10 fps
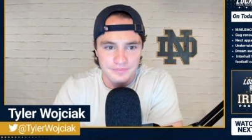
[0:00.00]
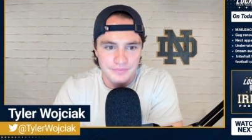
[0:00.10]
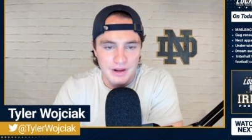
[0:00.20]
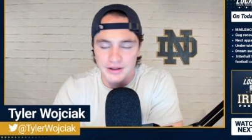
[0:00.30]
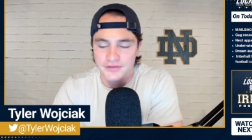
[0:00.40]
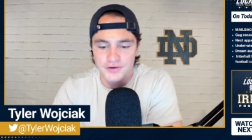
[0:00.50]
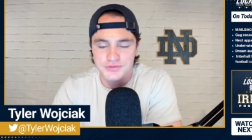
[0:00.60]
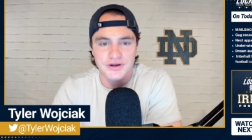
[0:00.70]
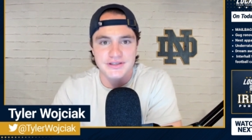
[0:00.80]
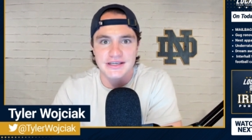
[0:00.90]
All right, the first
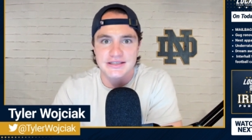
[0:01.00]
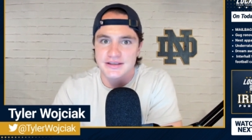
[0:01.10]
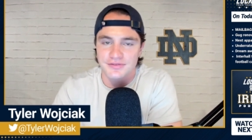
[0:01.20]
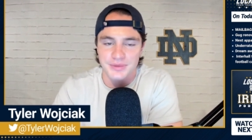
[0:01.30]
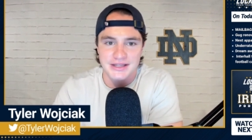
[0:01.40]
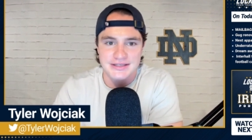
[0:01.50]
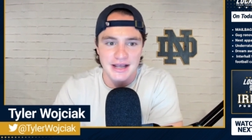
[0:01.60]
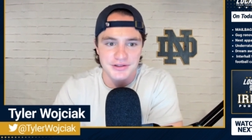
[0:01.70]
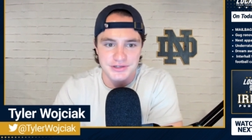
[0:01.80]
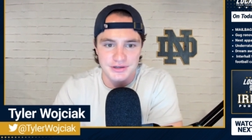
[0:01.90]
one is easy for me. It's
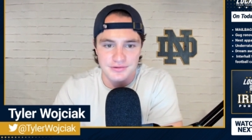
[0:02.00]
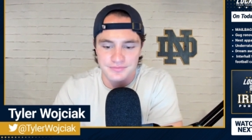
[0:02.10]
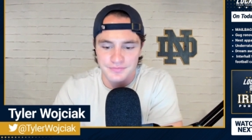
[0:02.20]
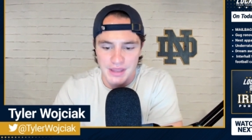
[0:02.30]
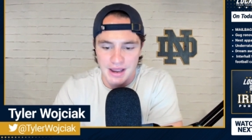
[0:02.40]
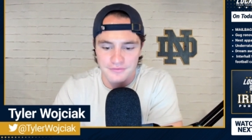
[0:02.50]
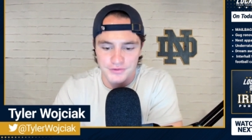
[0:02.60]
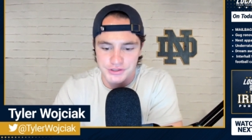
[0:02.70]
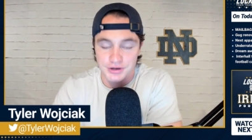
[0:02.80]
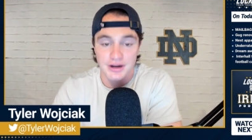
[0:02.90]
L S U. Uh, for
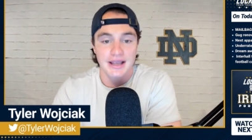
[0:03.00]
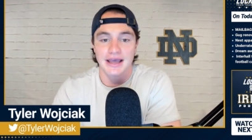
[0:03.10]
sure.